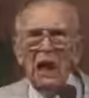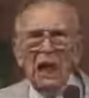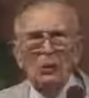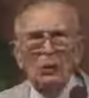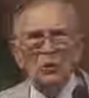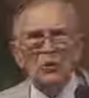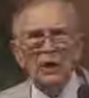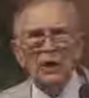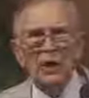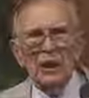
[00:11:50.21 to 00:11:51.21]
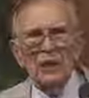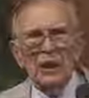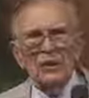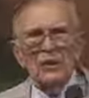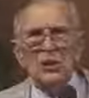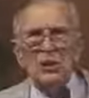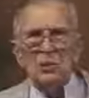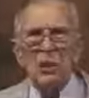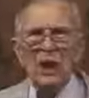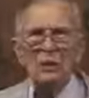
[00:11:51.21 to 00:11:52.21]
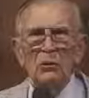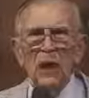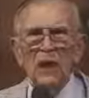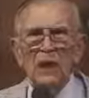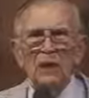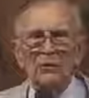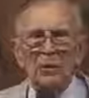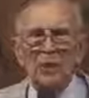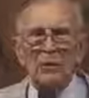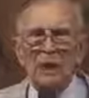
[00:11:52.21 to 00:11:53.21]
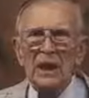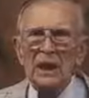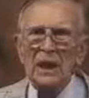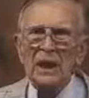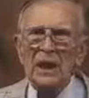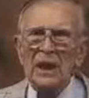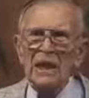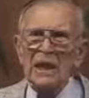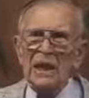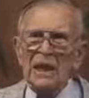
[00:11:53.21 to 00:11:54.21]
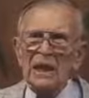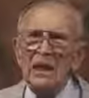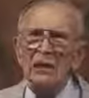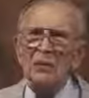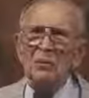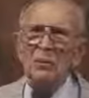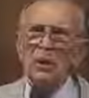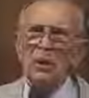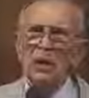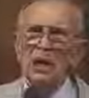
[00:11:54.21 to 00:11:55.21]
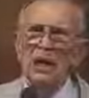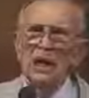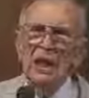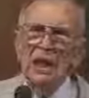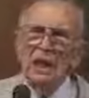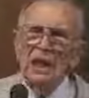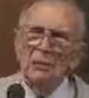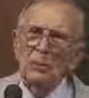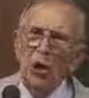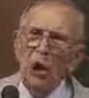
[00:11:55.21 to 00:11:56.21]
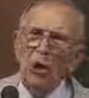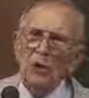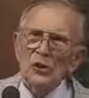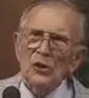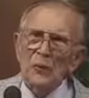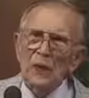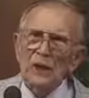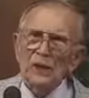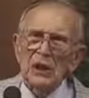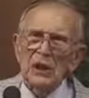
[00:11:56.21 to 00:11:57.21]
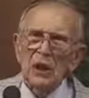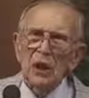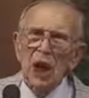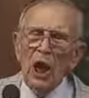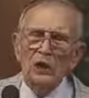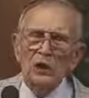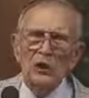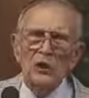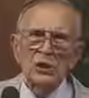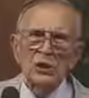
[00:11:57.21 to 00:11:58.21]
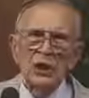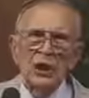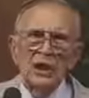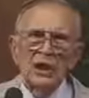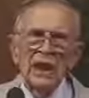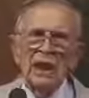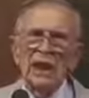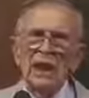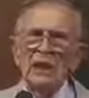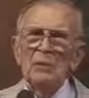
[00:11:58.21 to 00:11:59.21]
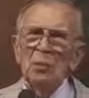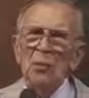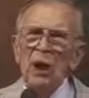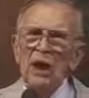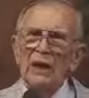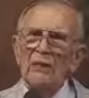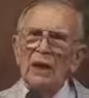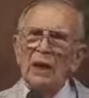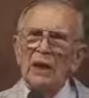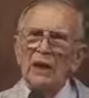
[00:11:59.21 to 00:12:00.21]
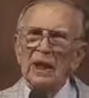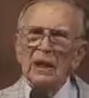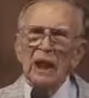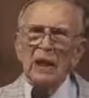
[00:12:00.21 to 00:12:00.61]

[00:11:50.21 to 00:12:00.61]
I, want to say this to you right, right at the very beginning. Uh, Paul speaks in Colossians that he prayed that